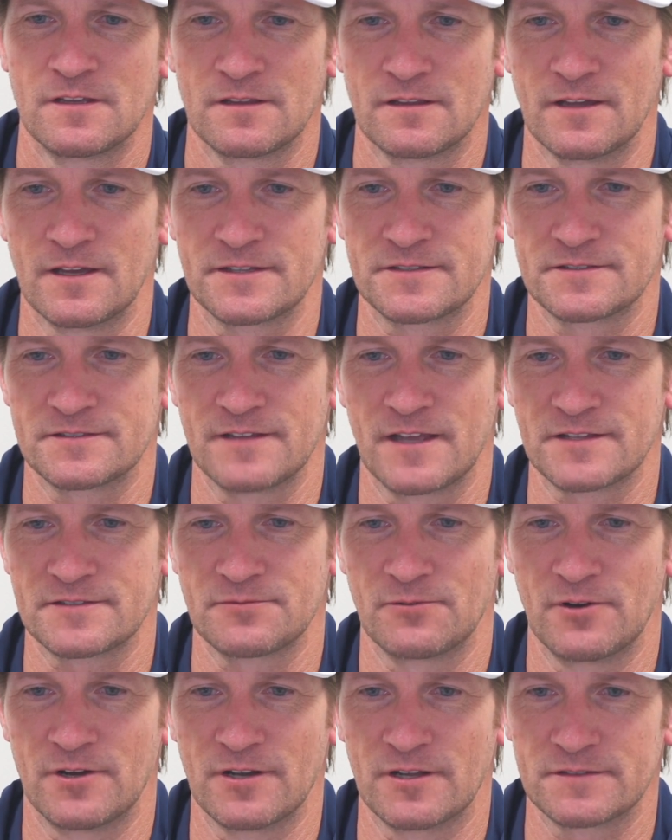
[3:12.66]
That's
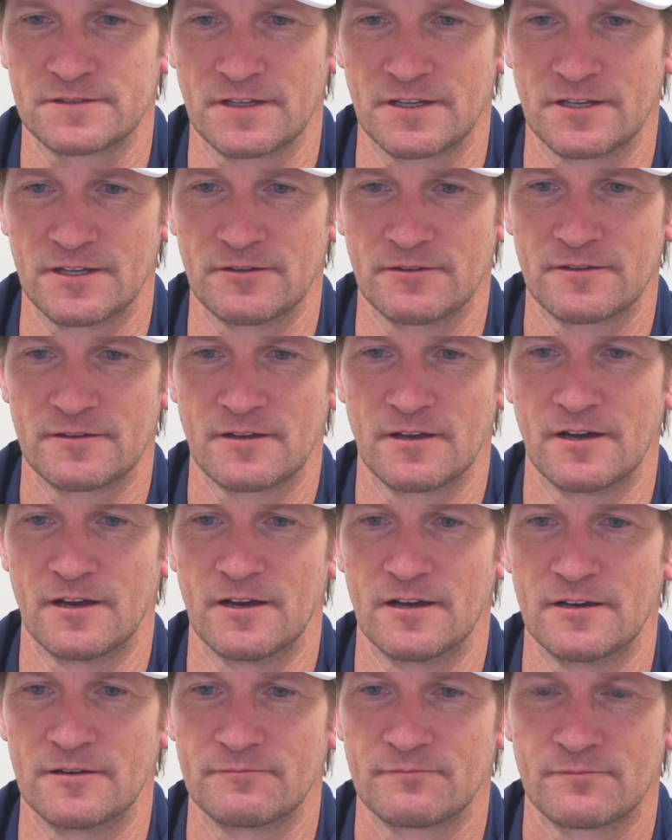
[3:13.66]
that's one I'll tell you.
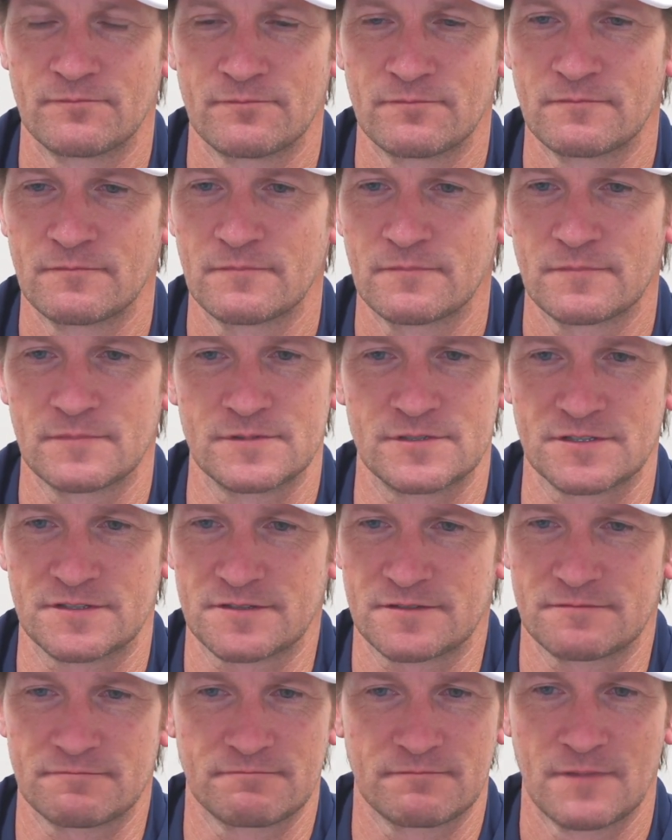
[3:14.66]
Uh,
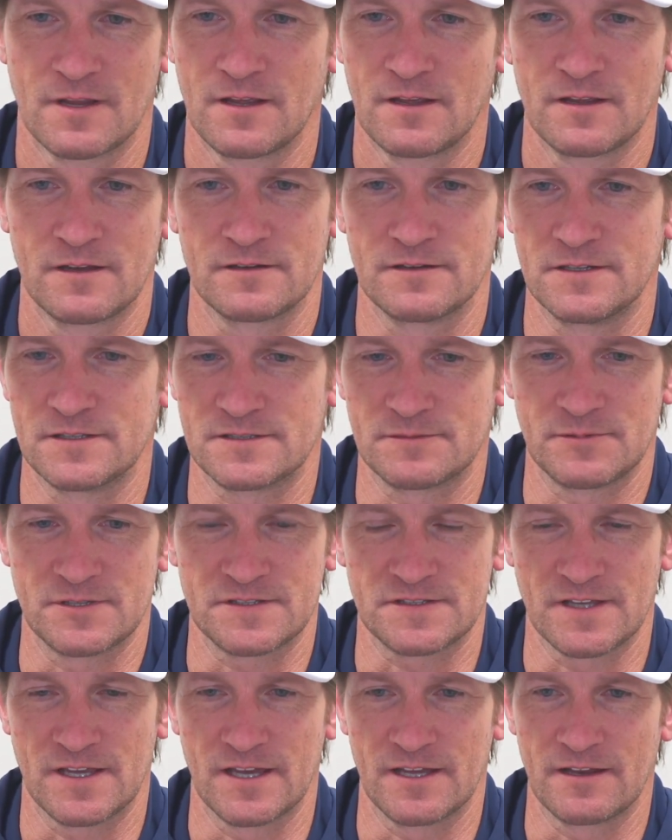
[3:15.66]
just needs to be
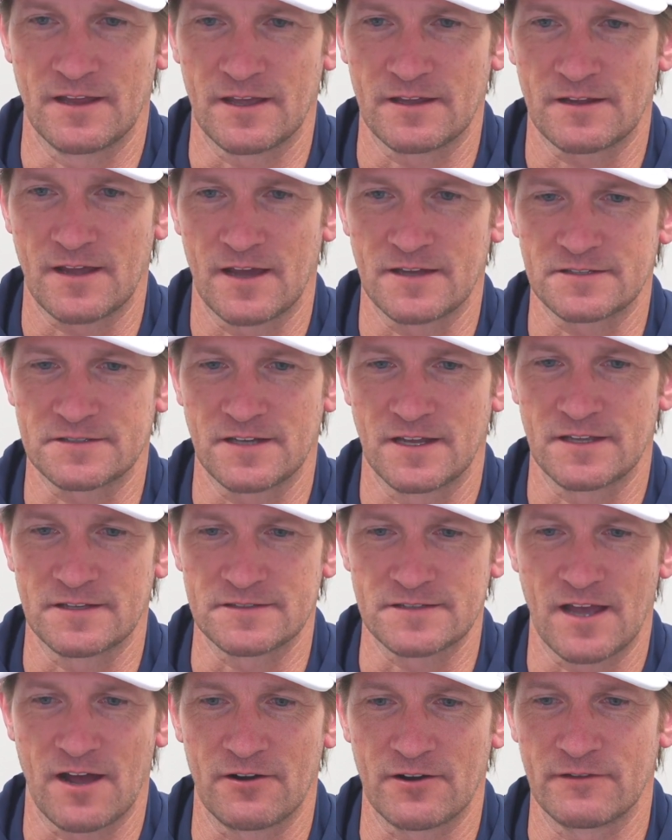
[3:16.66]
said. That guy
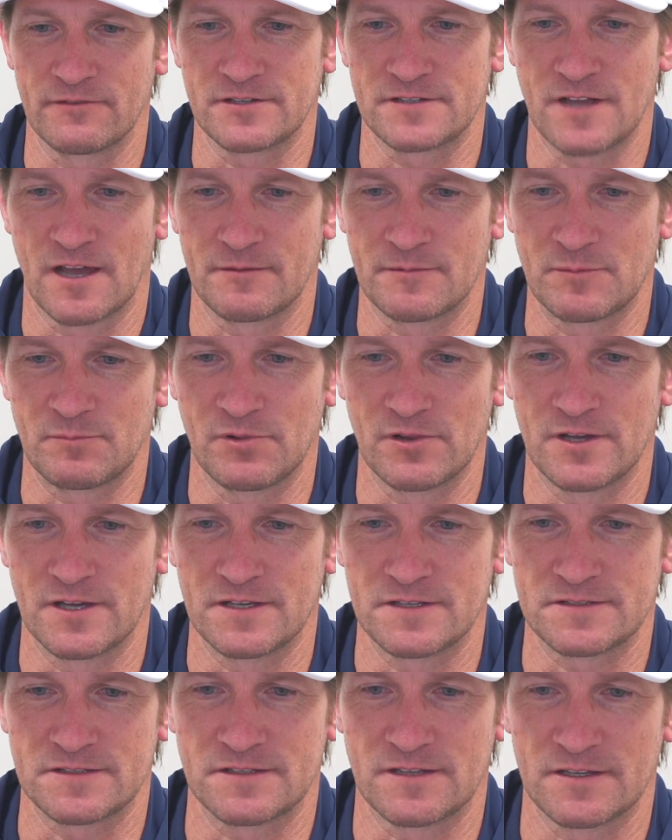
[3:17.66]
stands out every time he
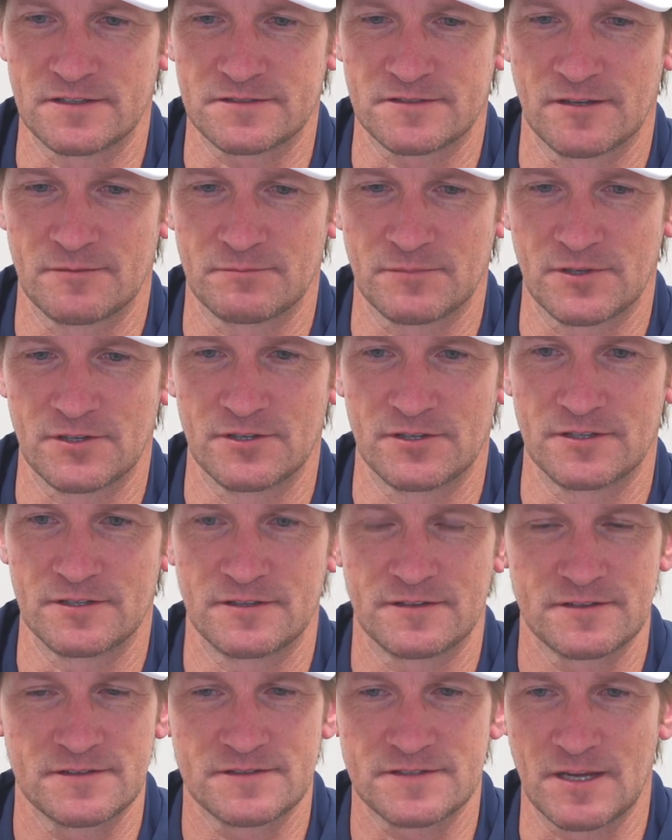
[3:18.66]
plays. He does something
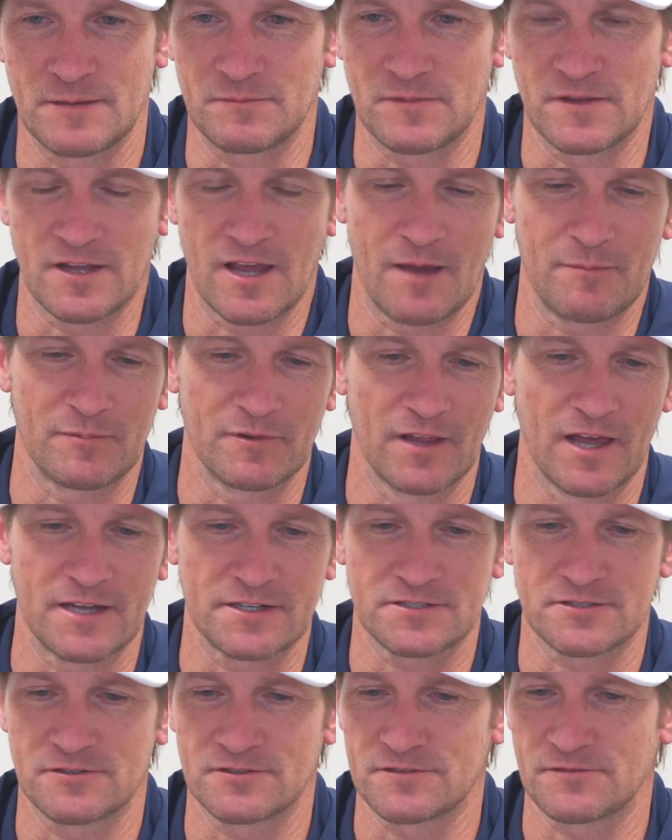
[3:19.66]
good. Same thing happened
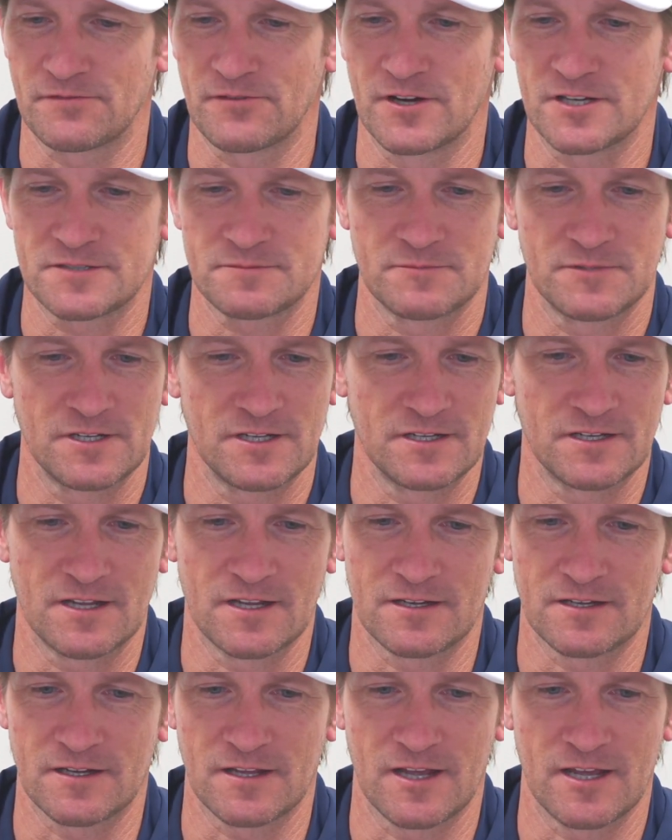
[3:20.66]
last year as a freshman. He'd
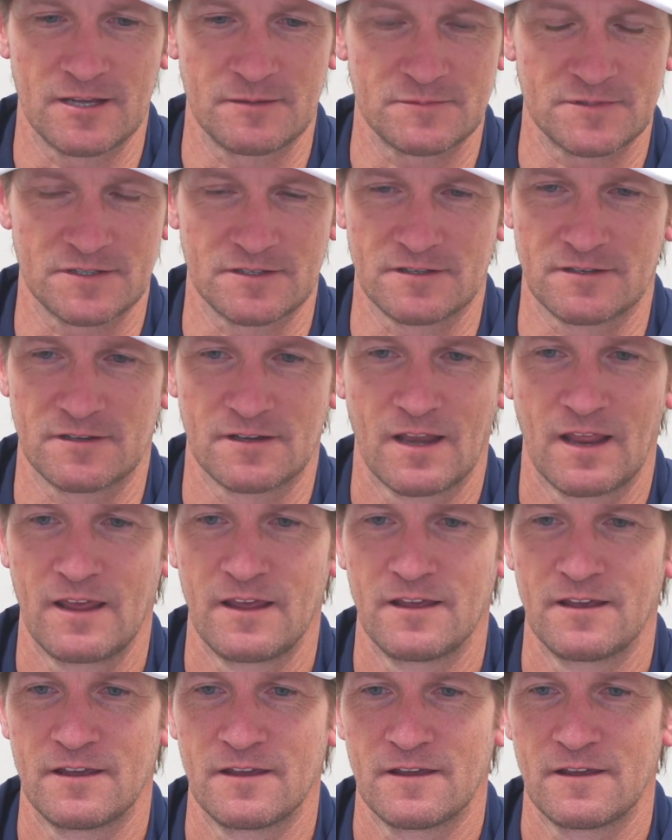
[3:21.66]
get in games and
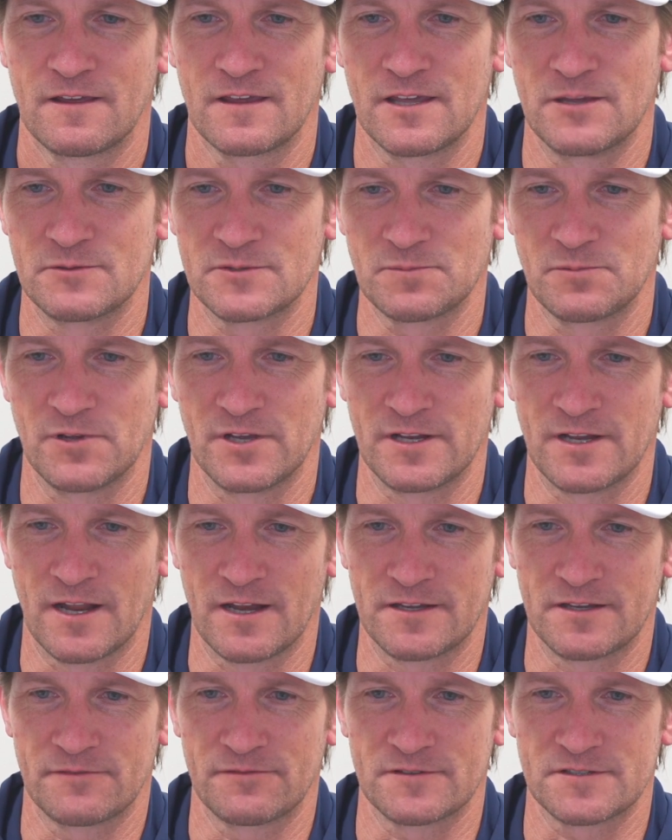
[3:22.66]
he was playing
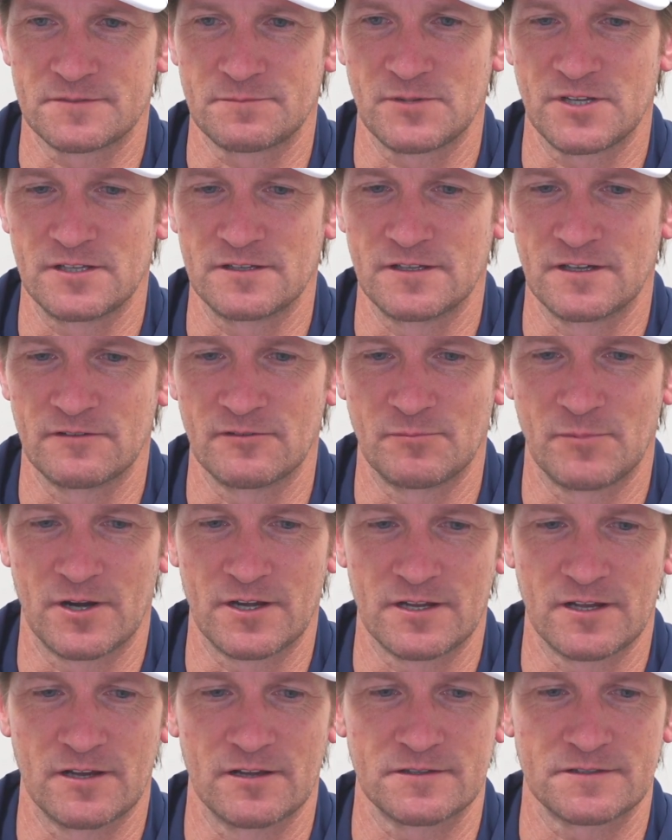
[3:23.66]
at a different speed than
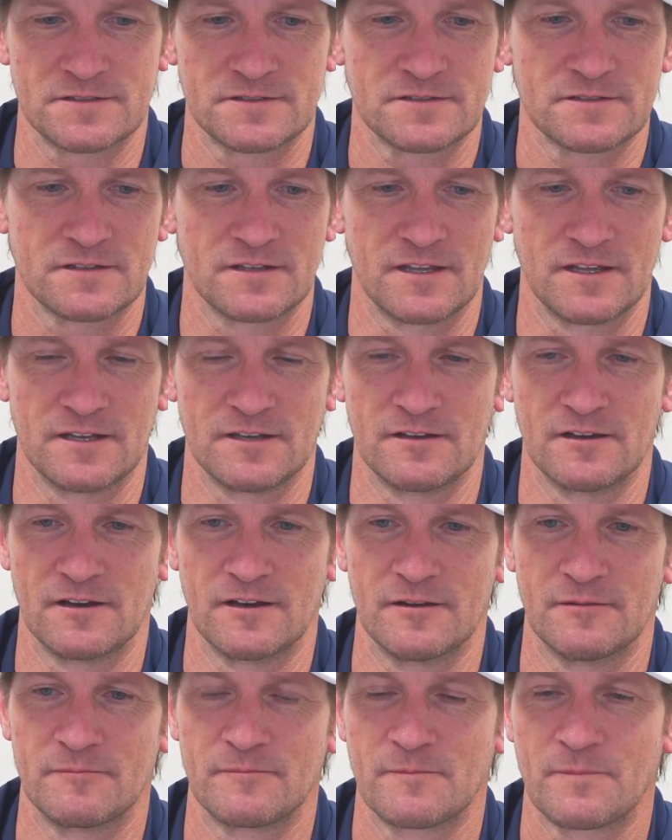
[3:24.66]
everybody else, and
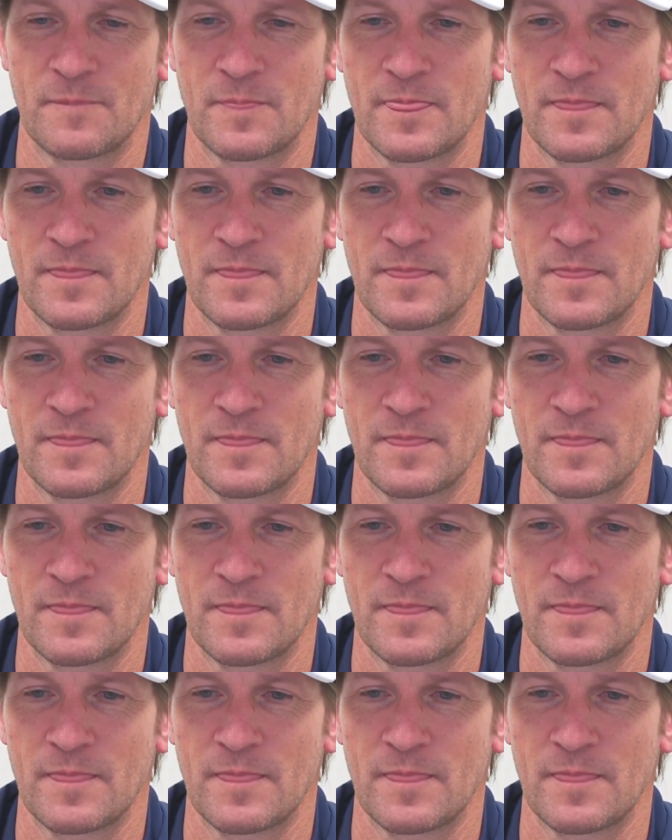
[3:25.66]
um,